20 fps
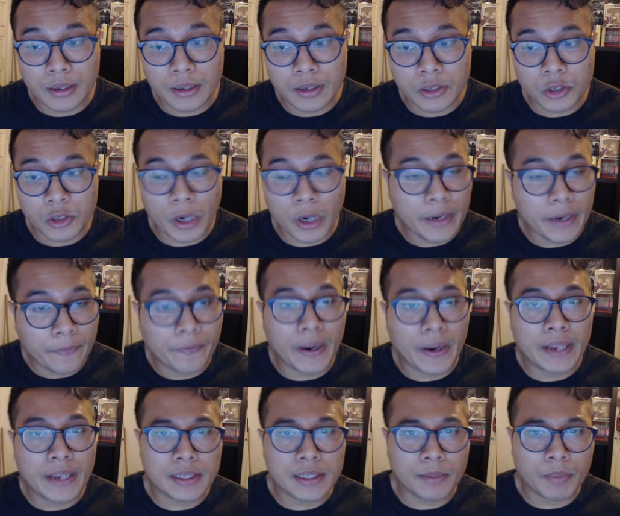try to
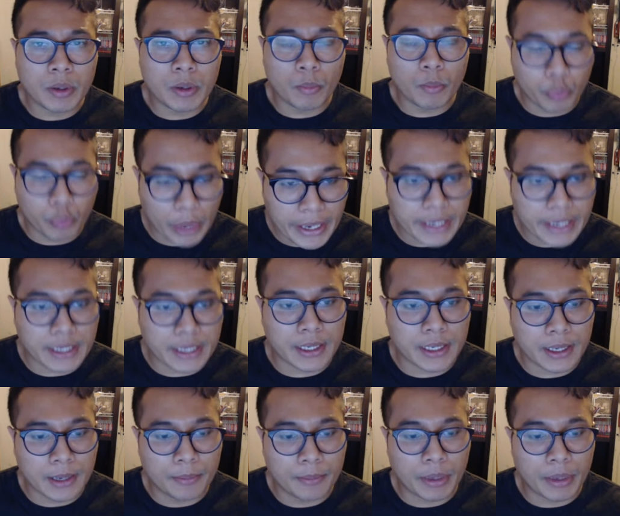find something bright
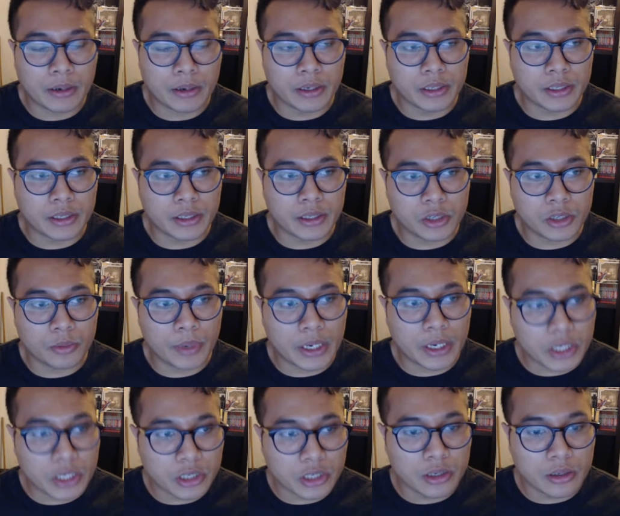about your
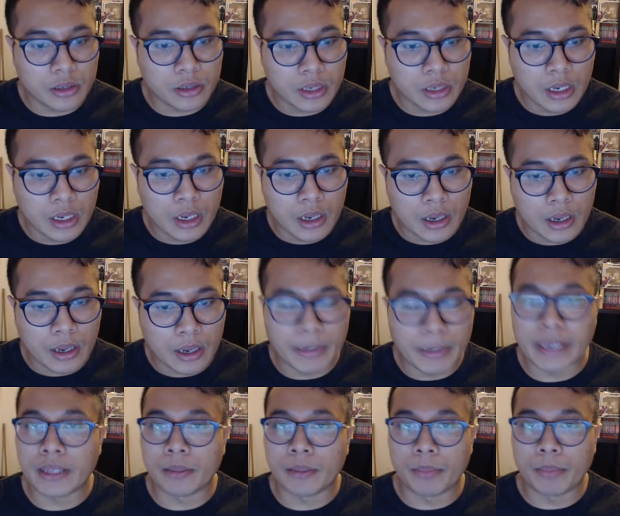situation and
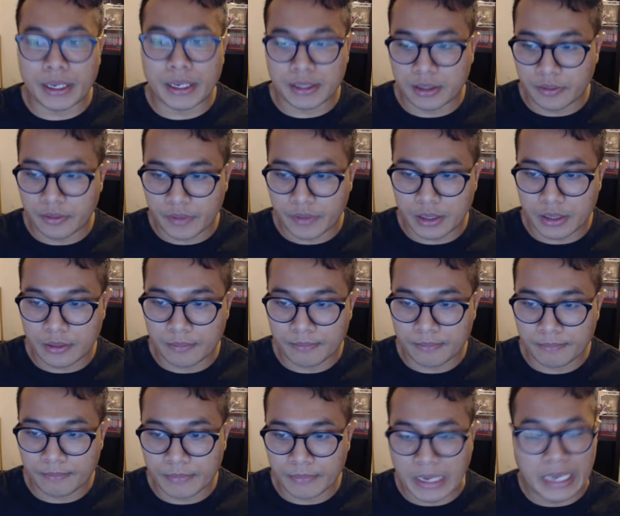make the best of it.
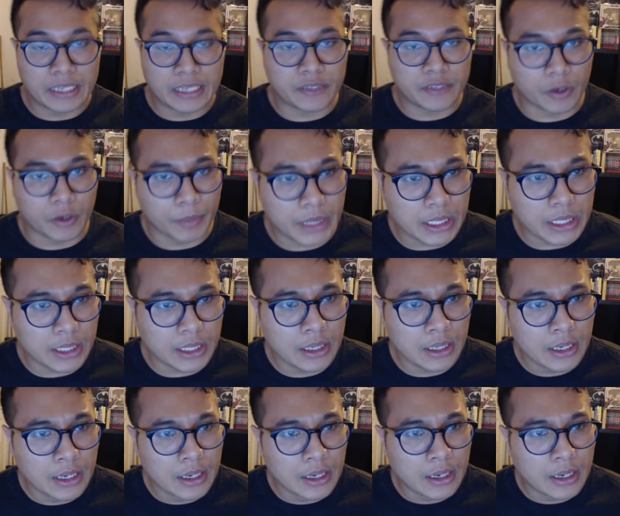As for me,
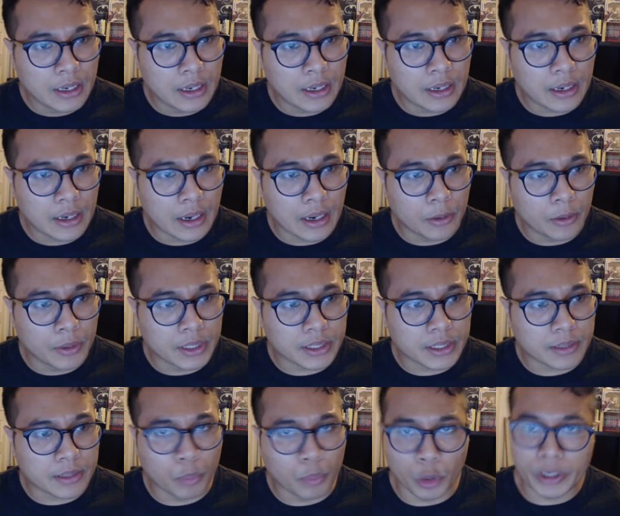I
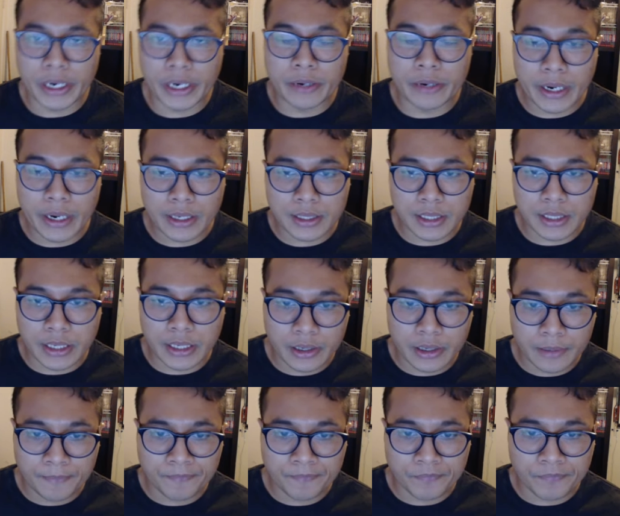was born and raised
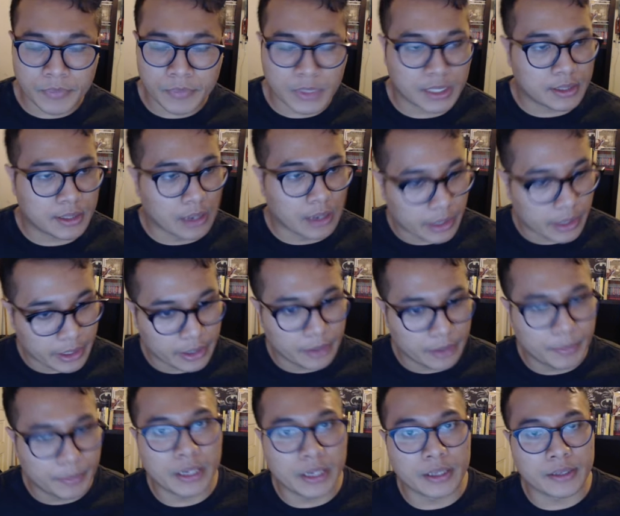here, stuck here
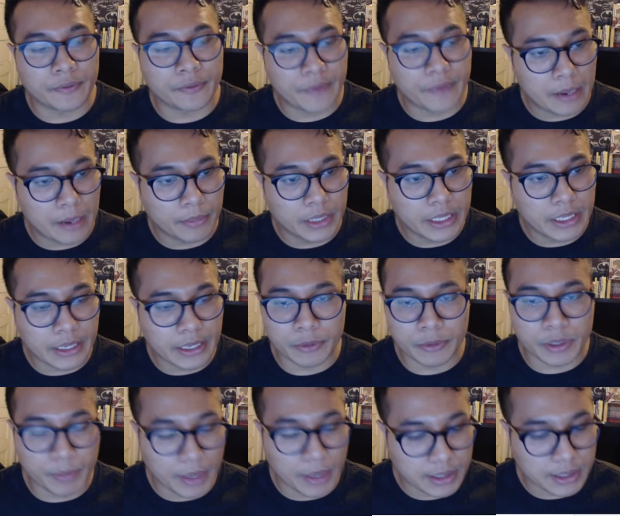because of family and
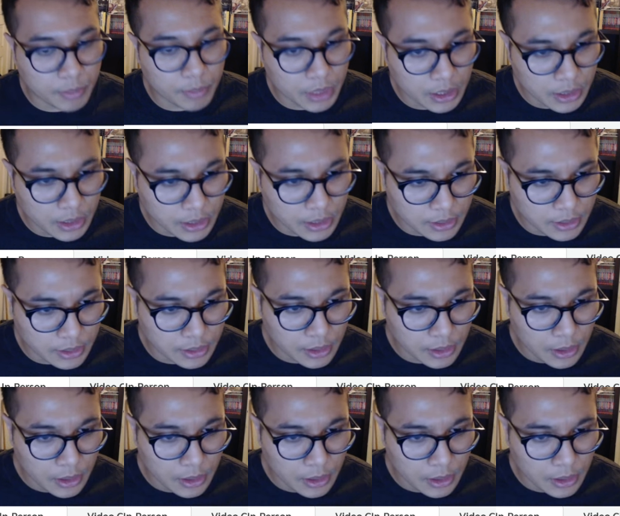responsibilities.